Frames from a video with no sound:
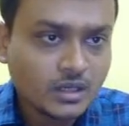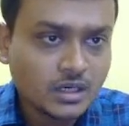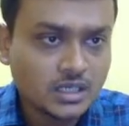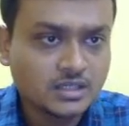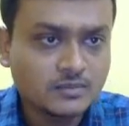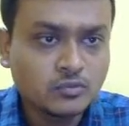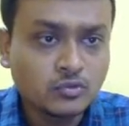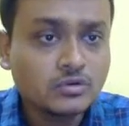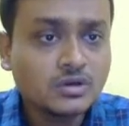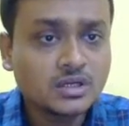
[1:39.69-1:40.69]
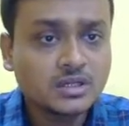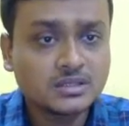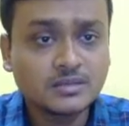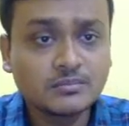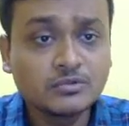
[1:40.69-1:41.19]
the book
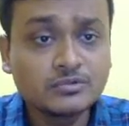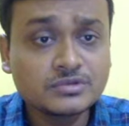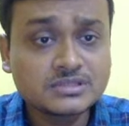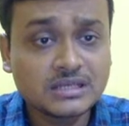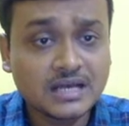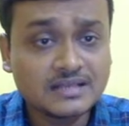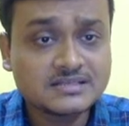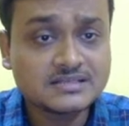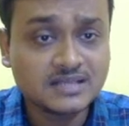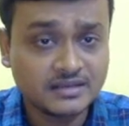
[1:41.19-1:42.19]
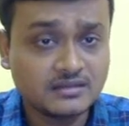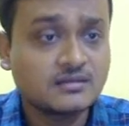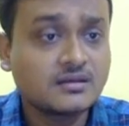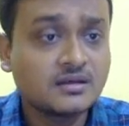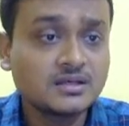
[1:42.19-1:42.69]
The Moor's Last Sigh
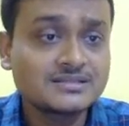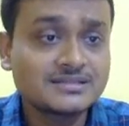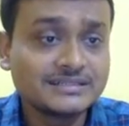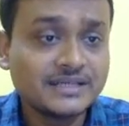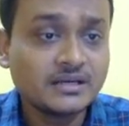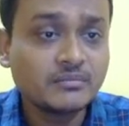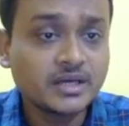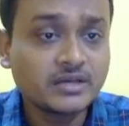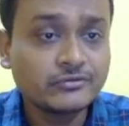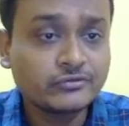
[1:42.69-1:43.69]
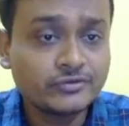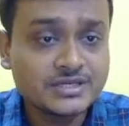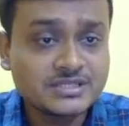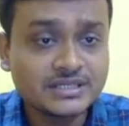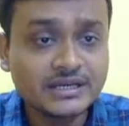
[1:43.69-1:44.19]
is written by
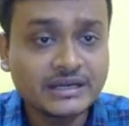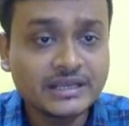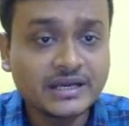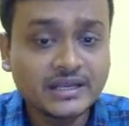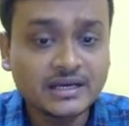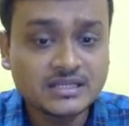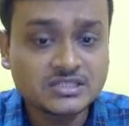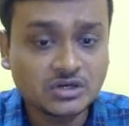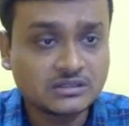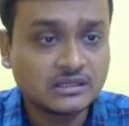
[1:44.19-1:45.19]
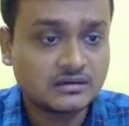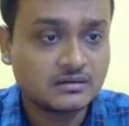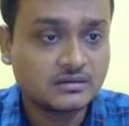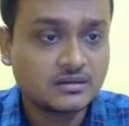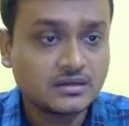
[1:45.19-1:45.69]
which Indian English author?